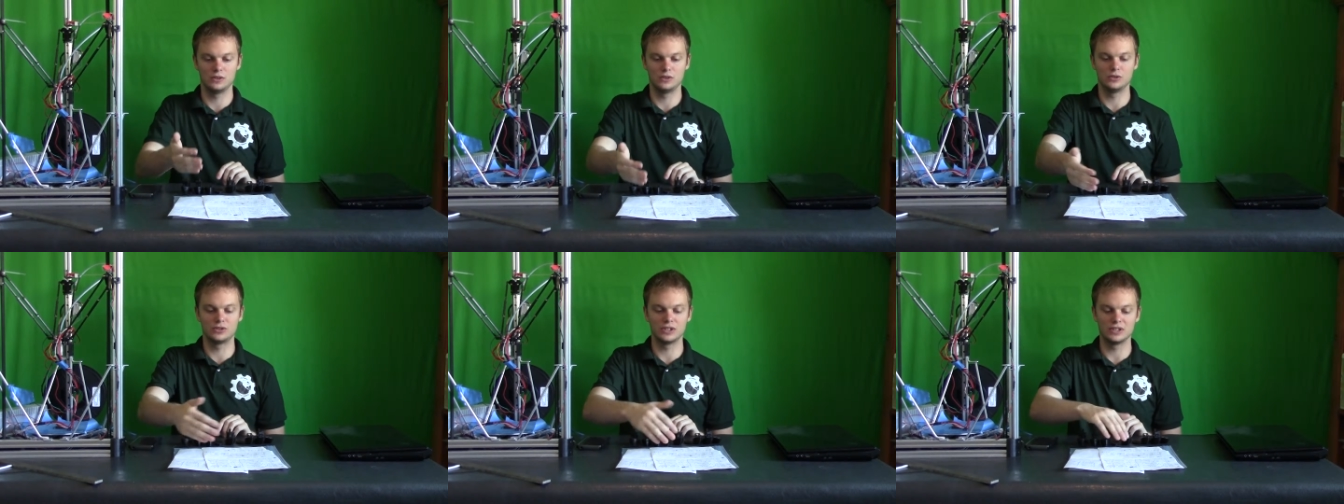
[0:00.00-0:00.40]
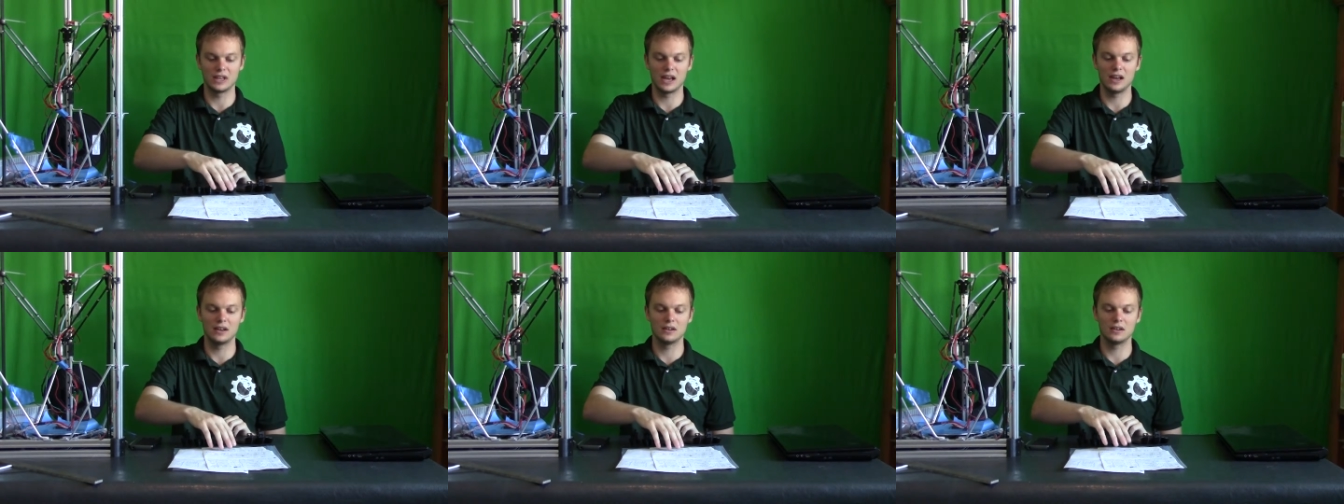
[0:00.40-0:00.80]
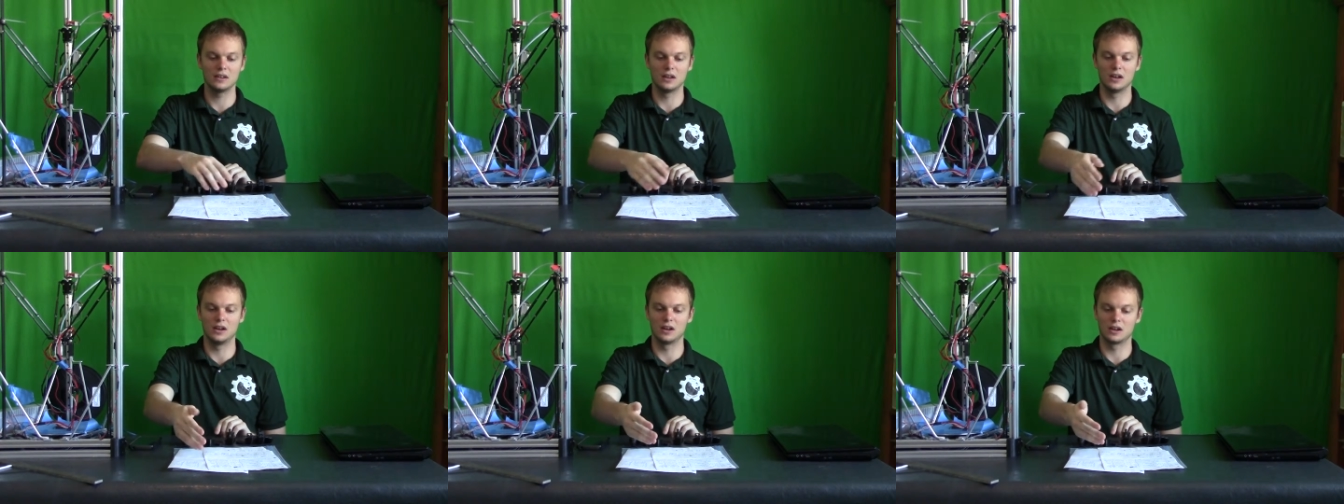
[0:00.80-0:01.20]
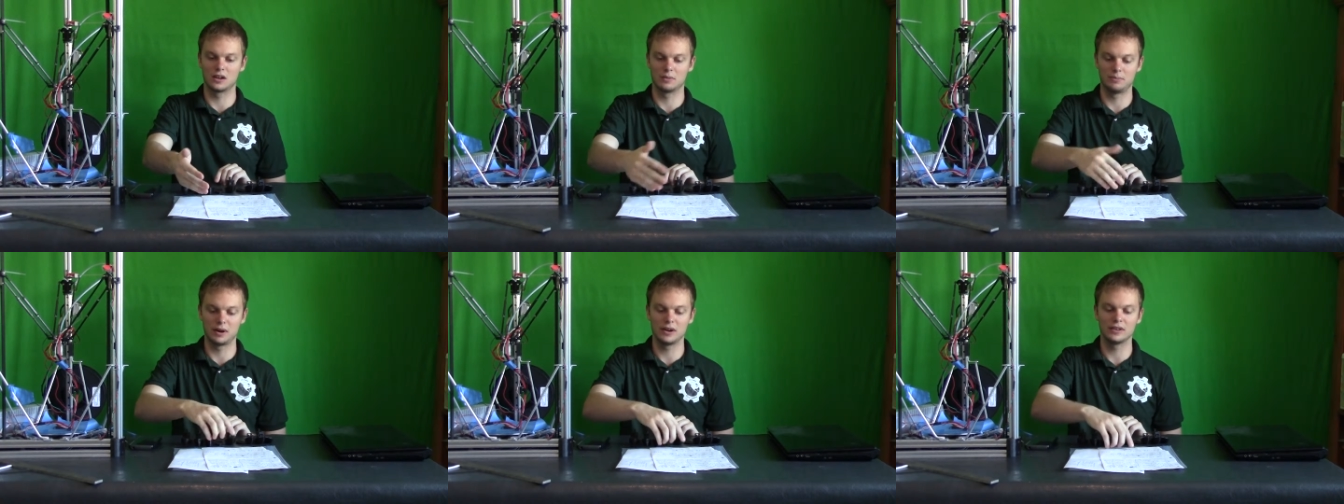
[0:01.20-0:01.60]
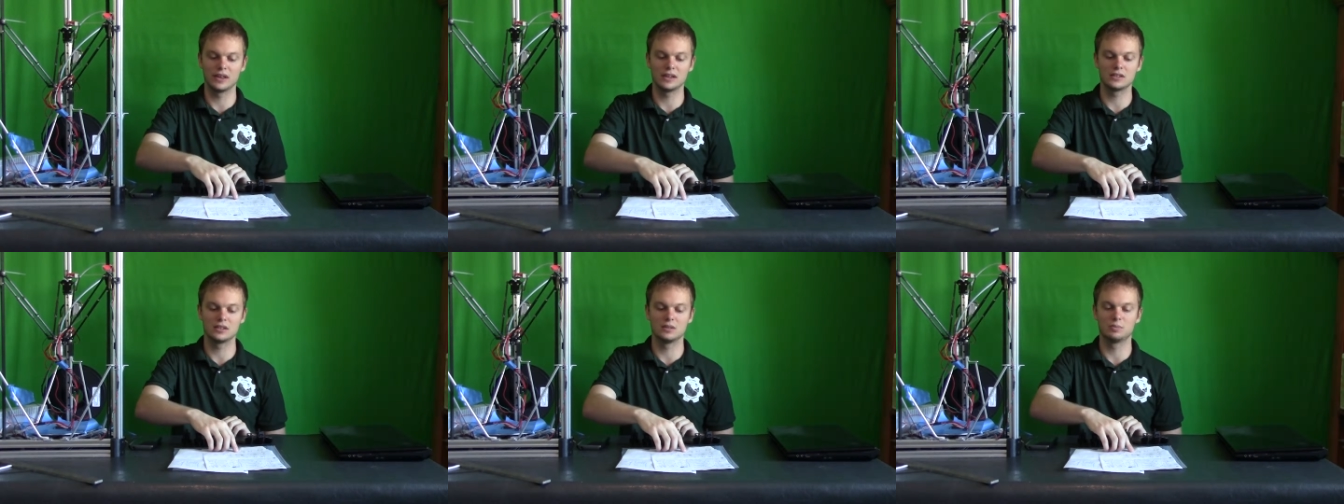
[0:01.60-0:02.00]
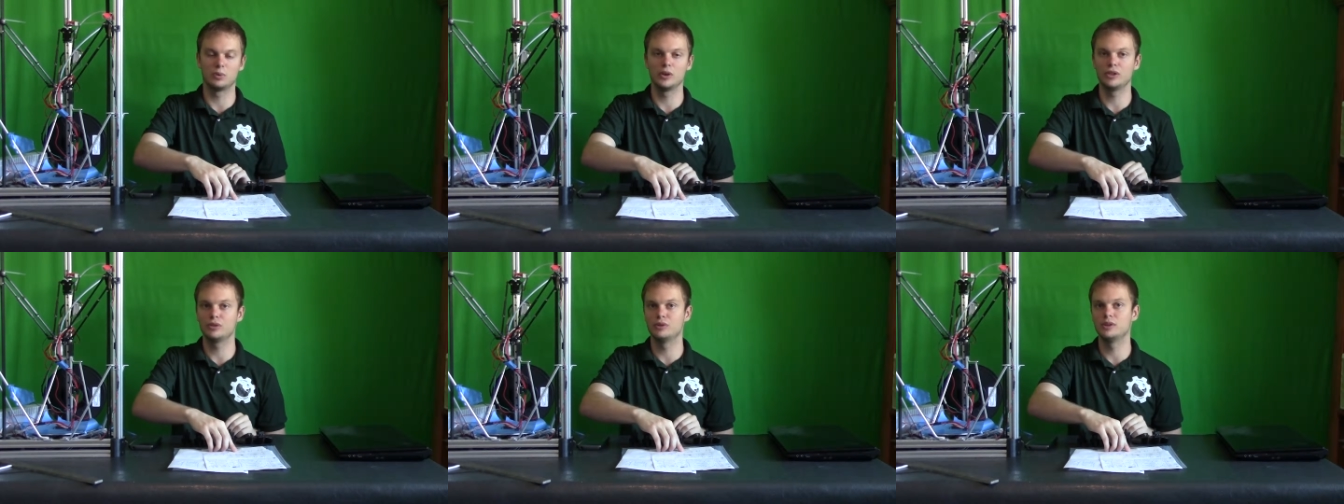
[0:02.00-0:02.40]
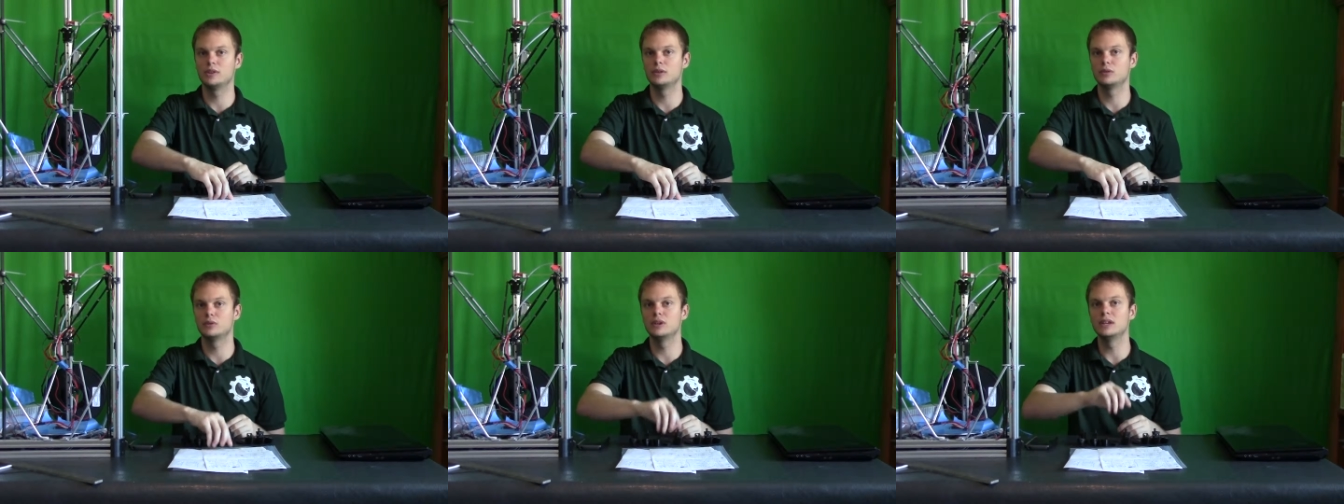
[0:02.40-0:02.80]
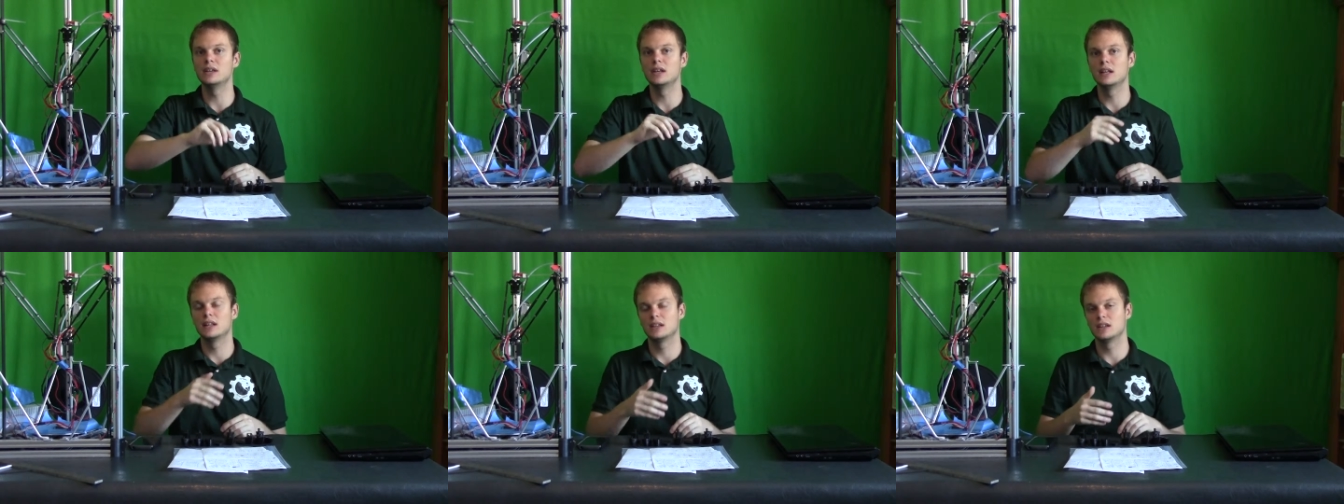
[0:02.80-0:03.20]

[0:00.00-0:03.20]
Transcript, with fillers: using that, uh, comparing that to the zero point three two three,